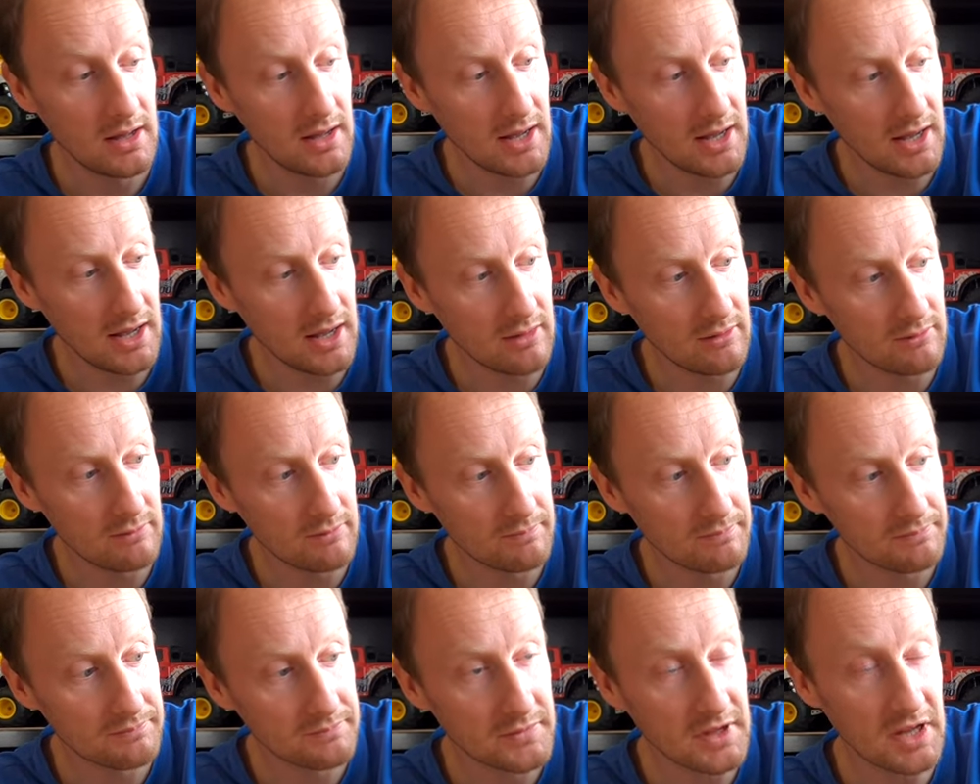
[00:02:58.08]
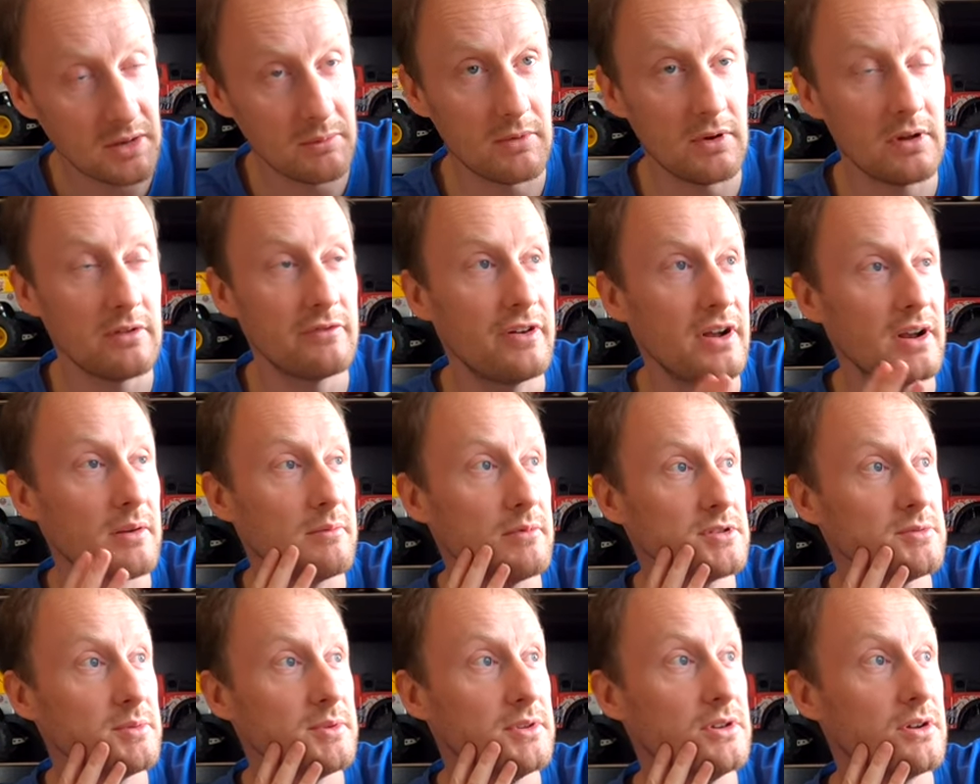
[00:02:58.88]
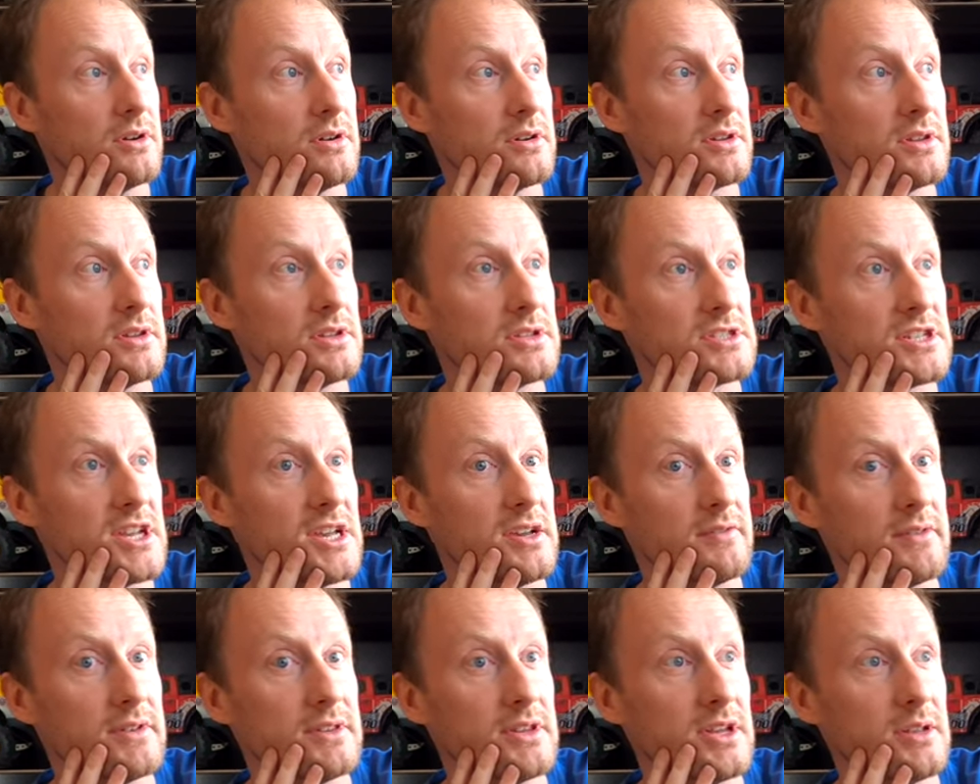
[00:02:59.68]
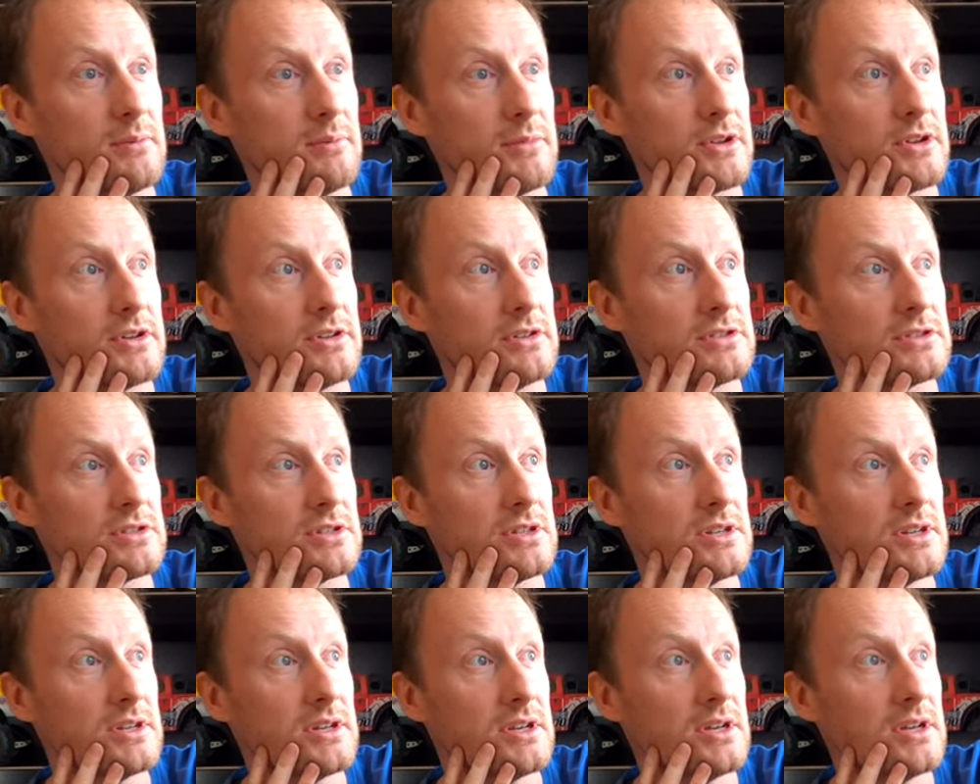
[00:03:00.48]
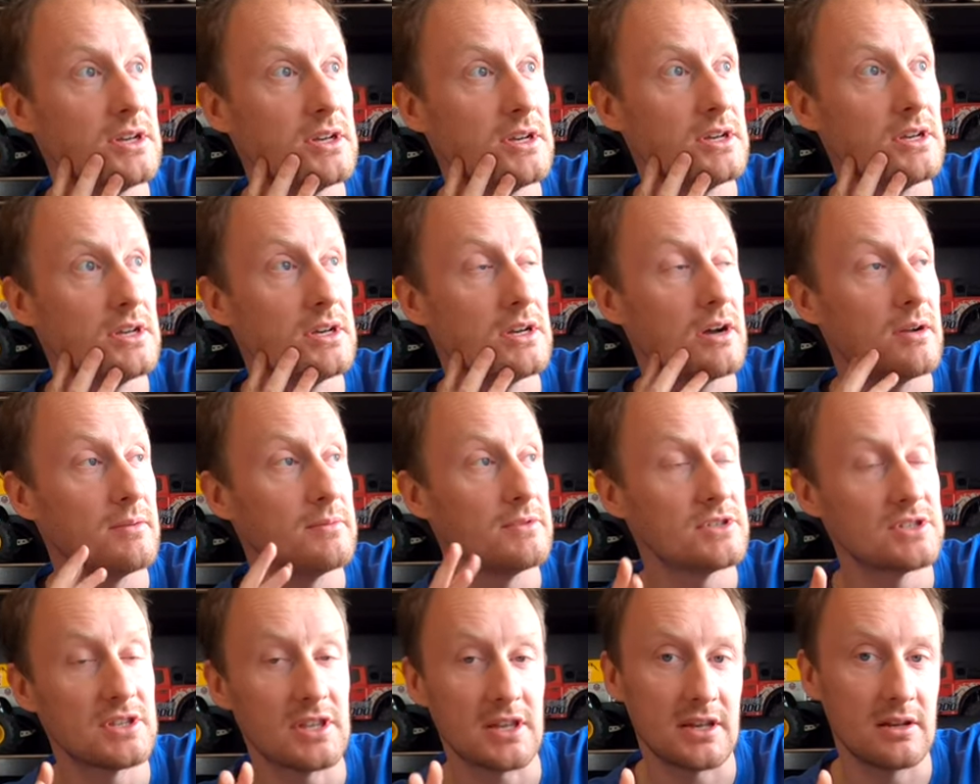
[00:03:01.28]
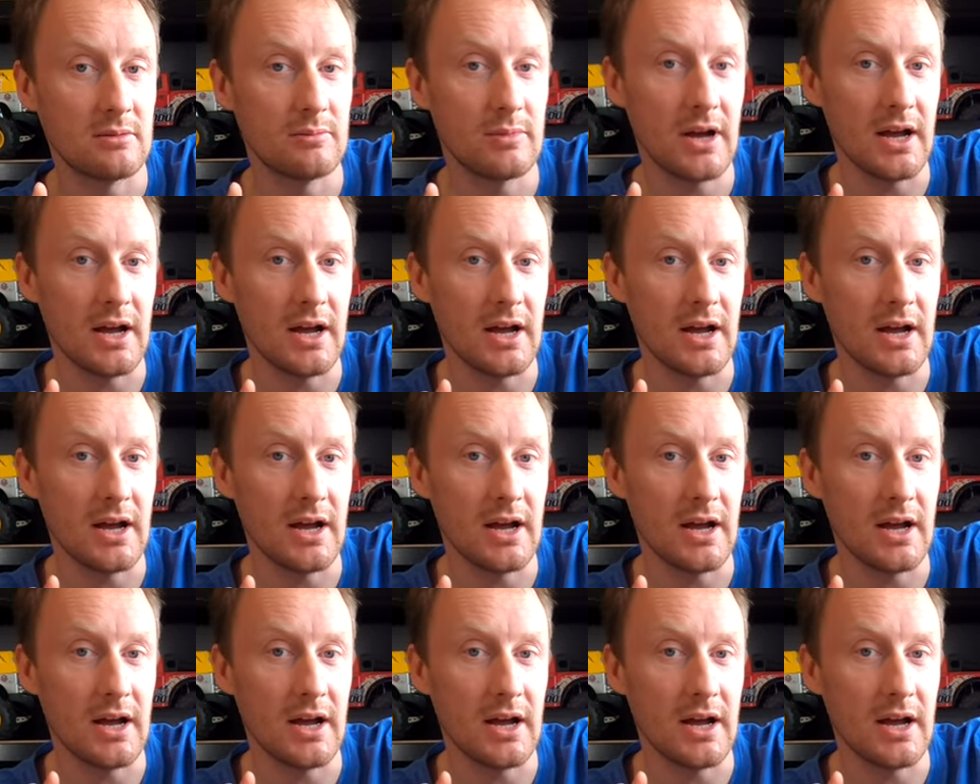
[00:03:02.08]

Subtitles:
in fact, I must have been younger than 7 then, because I'm just thinking